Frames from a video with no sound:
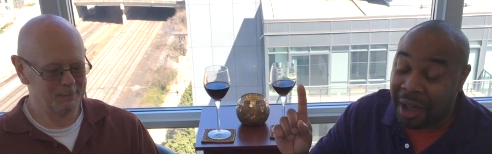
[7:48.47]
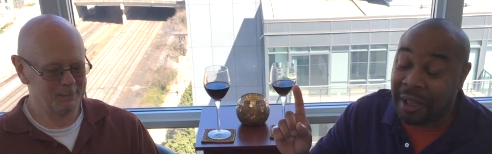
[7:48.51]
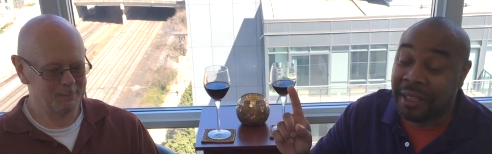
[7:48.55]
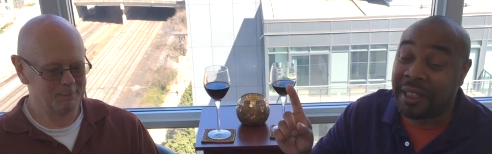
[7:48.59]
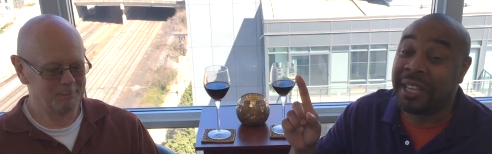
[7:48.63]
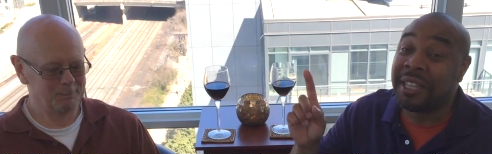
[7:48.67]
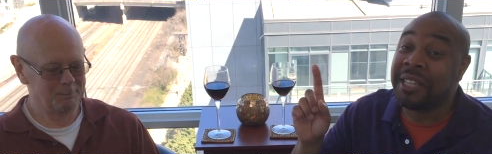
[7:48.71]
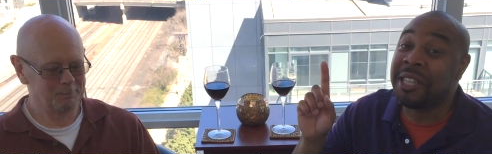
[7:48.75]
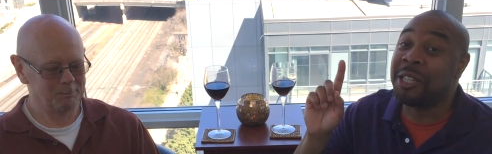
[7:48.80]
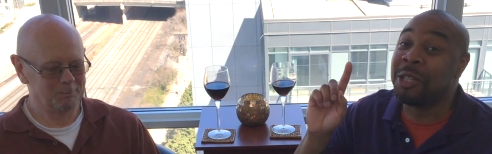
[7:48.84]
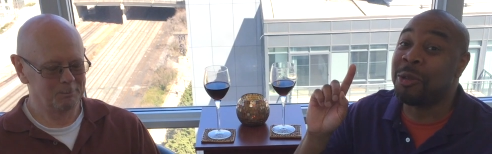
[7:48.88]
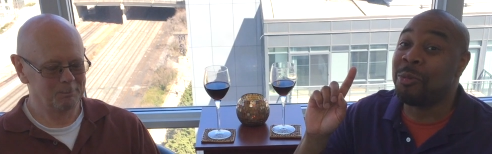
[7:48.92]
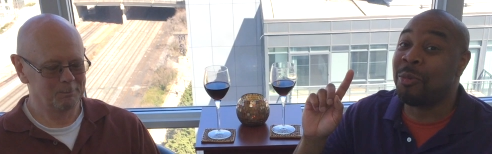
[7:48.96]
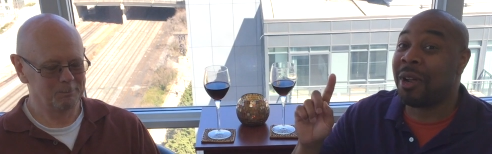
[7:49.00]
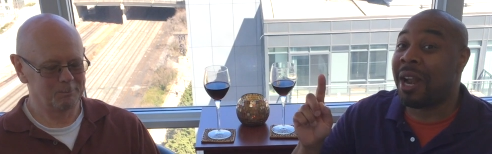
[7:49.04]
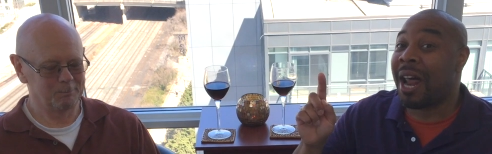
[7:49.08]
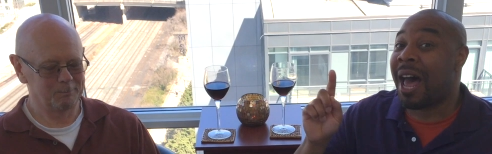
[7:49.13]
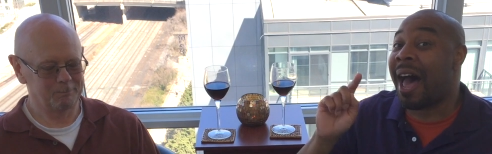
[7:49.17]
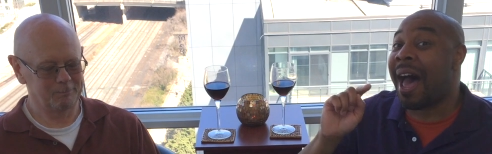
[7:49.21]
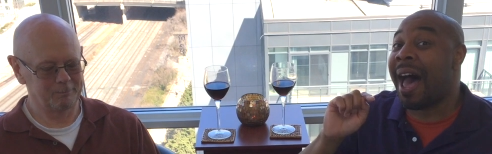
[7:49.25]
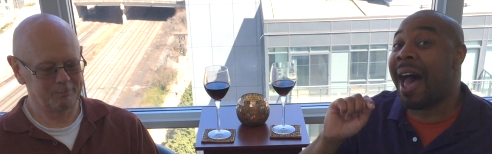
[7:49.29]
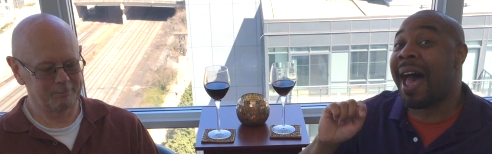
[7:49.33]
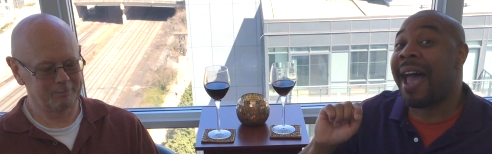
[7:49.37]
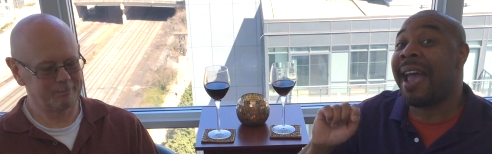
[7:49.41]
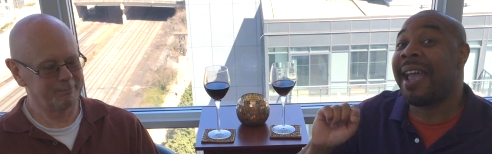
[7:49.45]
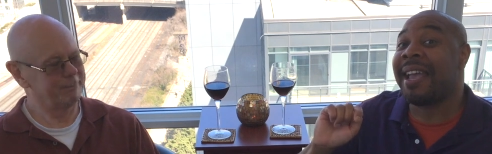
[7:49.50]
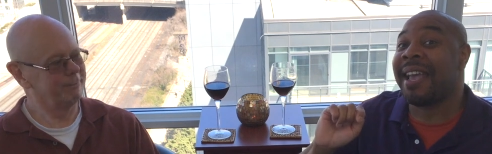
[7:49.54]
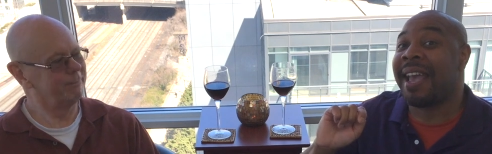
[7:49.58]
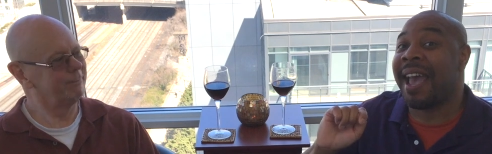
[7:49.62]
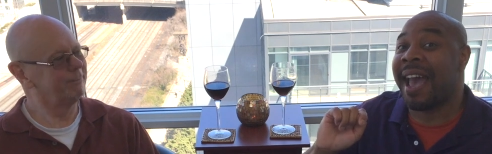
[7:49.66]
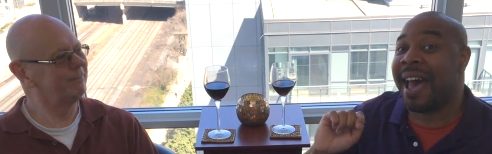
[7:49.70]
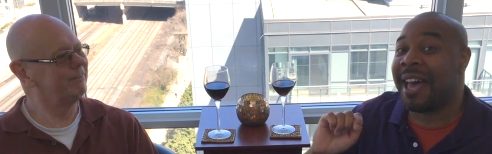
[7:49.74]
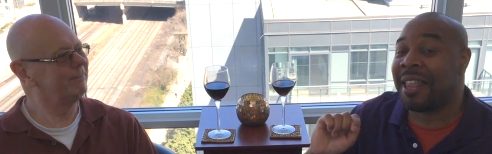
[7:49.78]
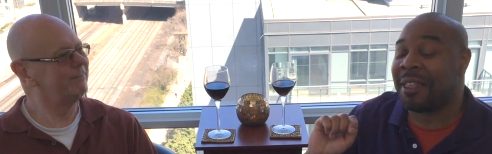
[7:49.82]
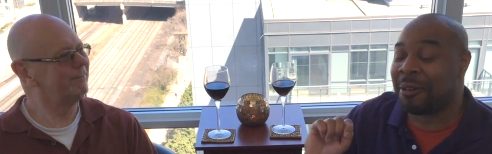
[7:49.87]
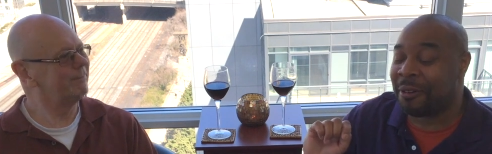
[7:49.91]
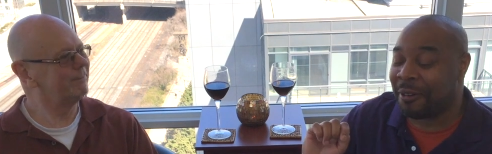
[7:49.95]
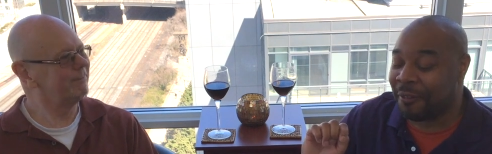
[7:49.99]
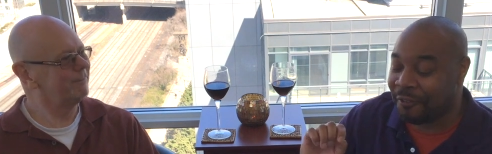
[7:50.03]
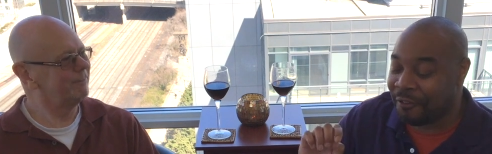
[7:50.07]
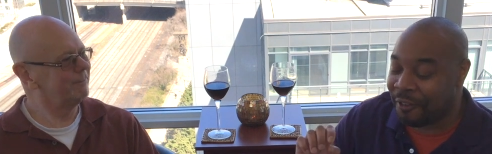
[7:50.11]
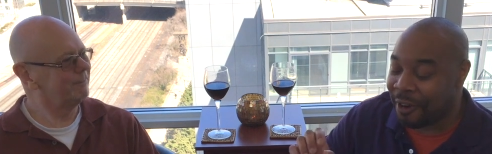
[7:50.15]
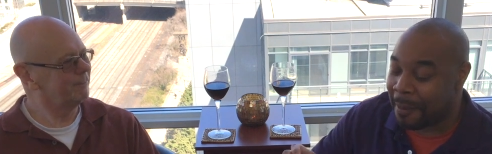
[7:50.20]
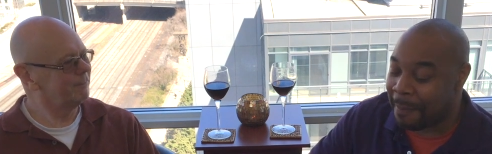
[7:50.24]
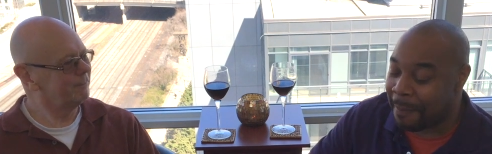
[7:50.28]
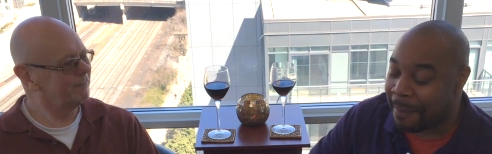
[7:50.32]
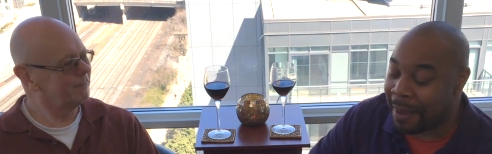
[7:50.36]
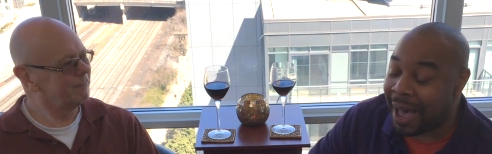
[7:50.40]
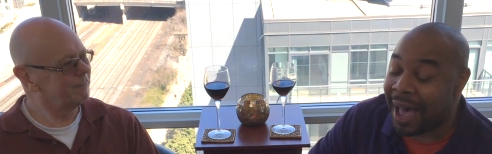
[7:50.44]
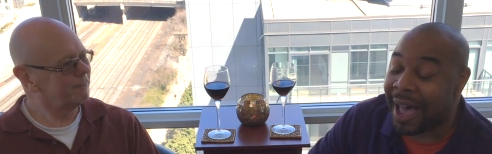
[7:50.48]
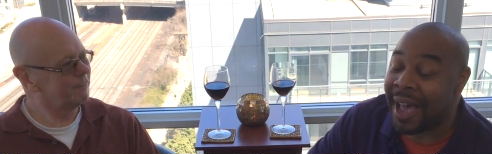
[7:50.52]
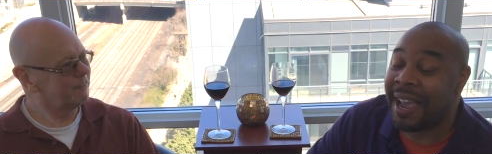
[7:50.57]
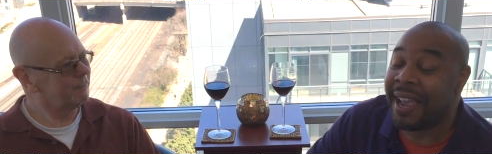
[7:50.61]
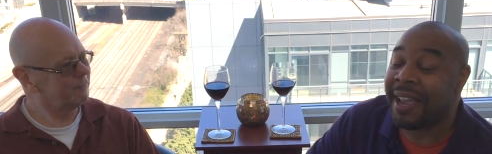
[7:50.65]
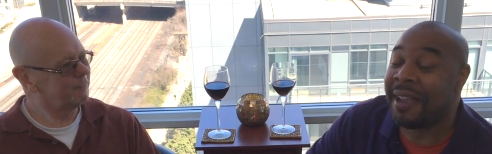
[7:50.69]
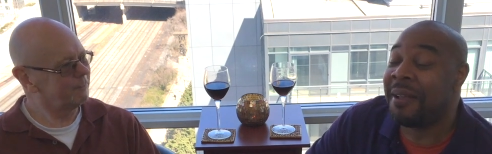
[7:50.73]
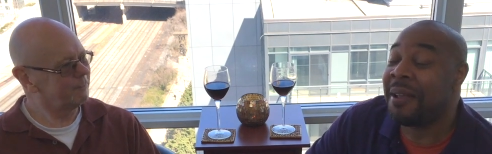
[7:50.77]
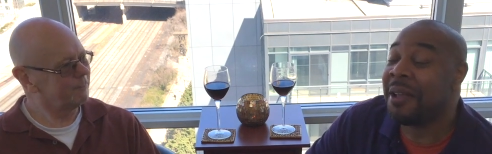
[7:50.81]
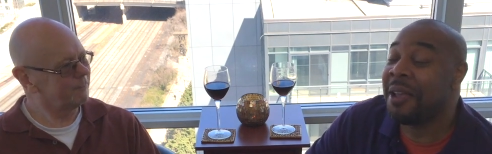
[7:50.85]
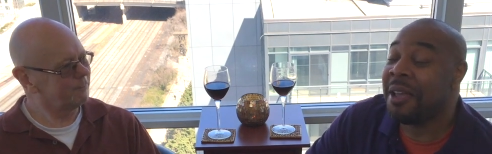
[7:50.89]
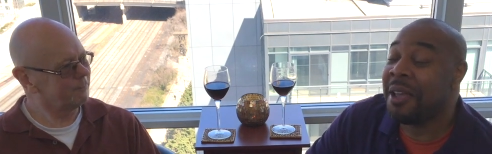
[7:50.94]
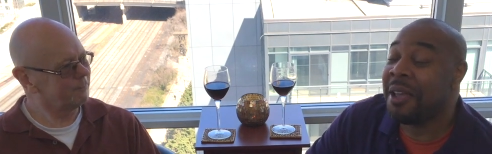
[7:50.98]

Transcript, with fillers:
Speaker 1: Well, this is what I gathered from my